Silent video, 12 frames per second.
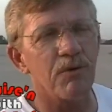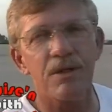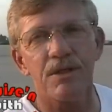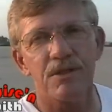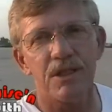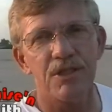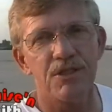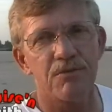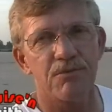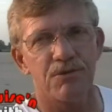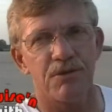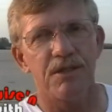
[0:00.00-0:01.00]

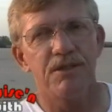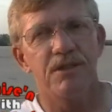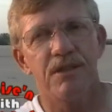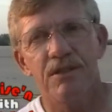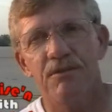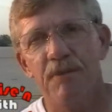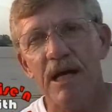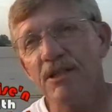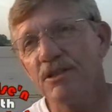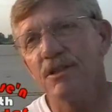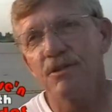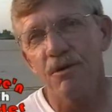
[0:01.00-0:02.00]
organization that was racing in
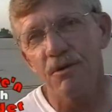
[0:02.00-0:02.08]
Maxton,